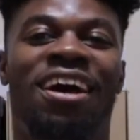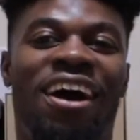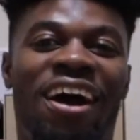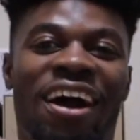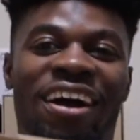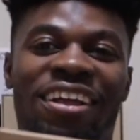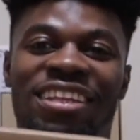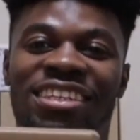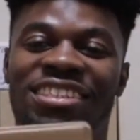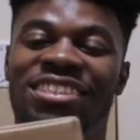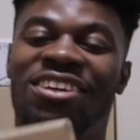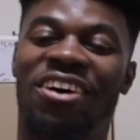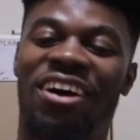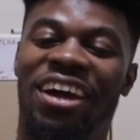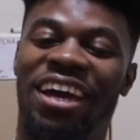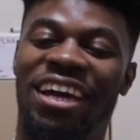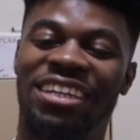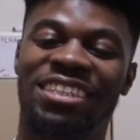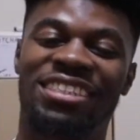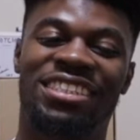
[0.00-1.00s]
All right, let's go
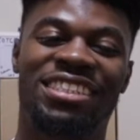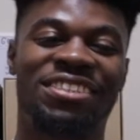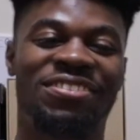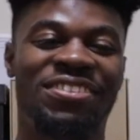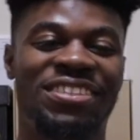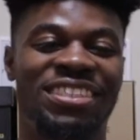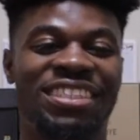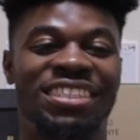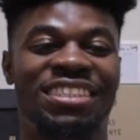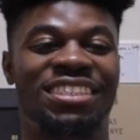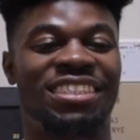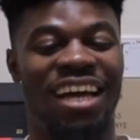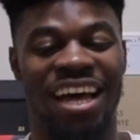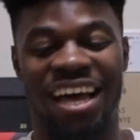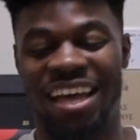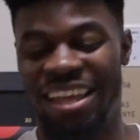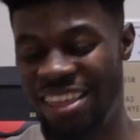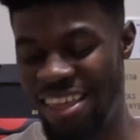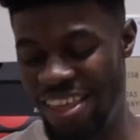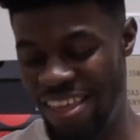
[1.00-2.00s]
ahead and see what's
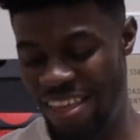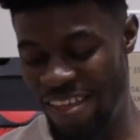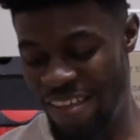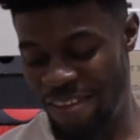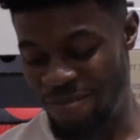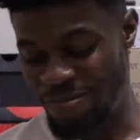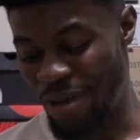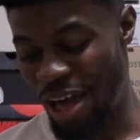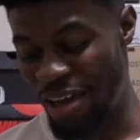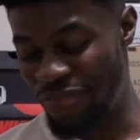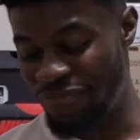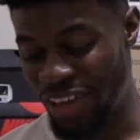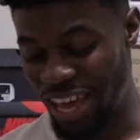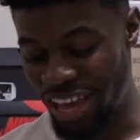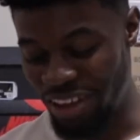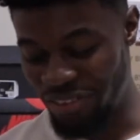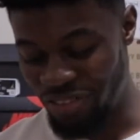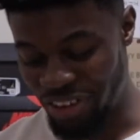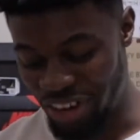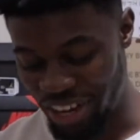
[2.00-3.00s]
inside. My
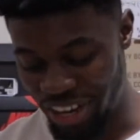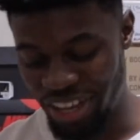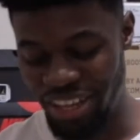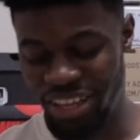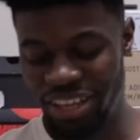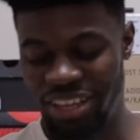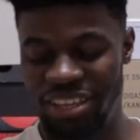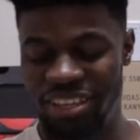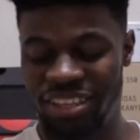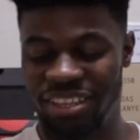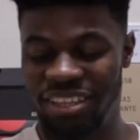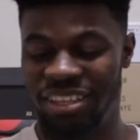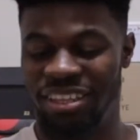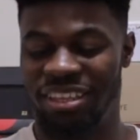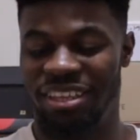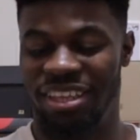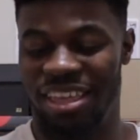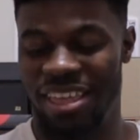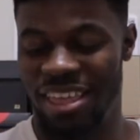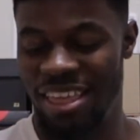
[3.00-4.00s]
favorite,
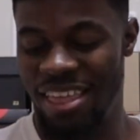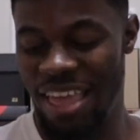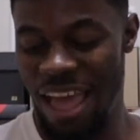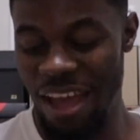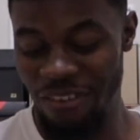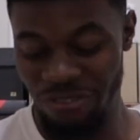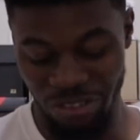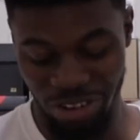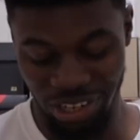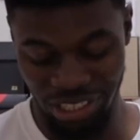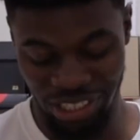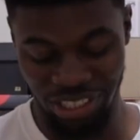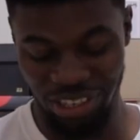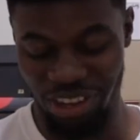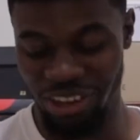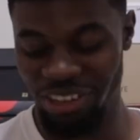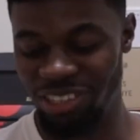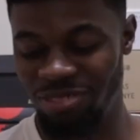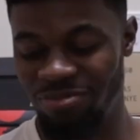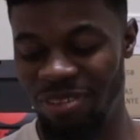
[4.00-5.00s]
everyone should
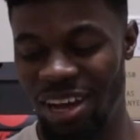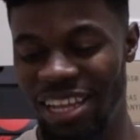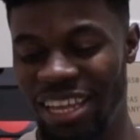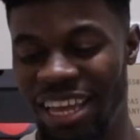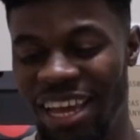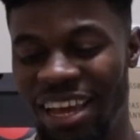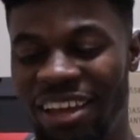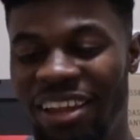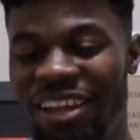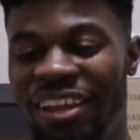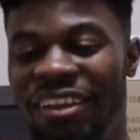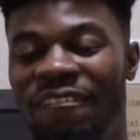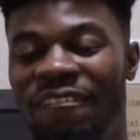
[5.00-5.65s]
know this by now.